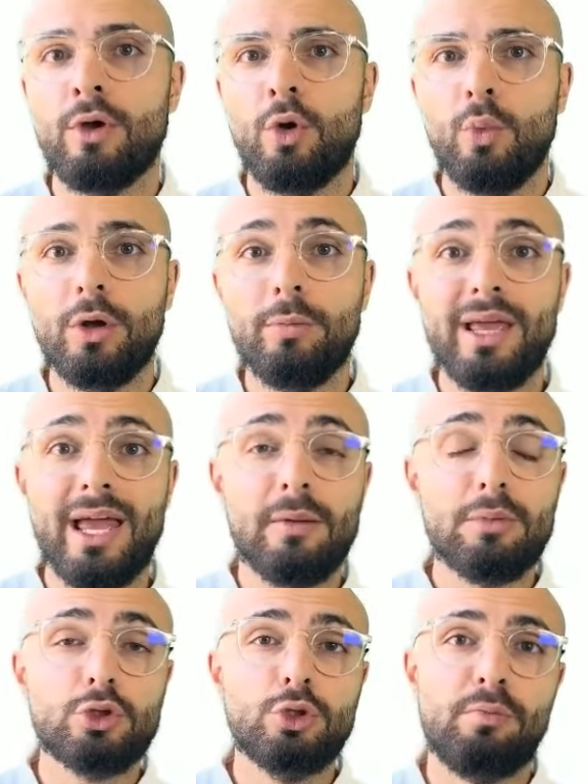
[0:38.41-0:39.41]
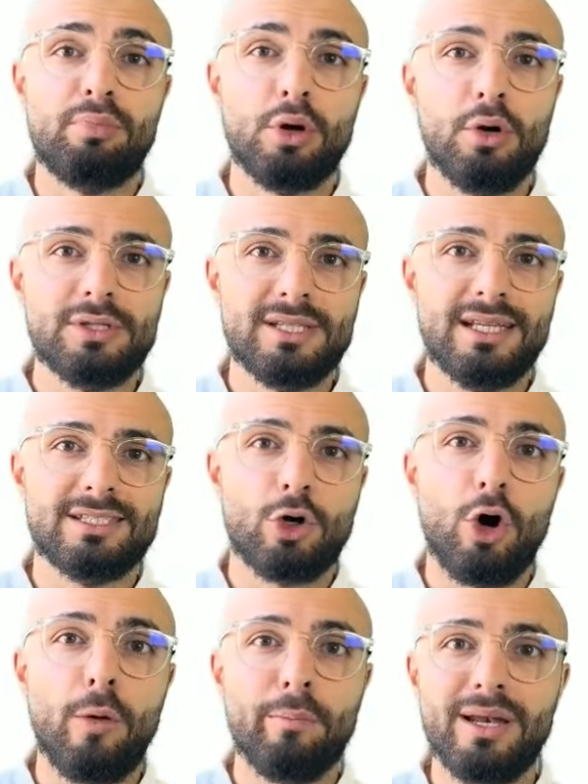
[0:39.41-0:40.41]
we'll be able to process
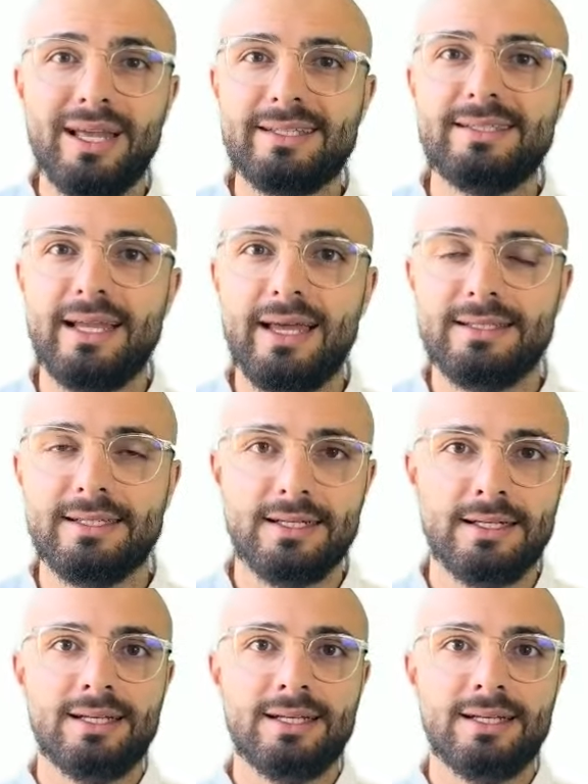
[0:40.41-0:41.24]
complex data,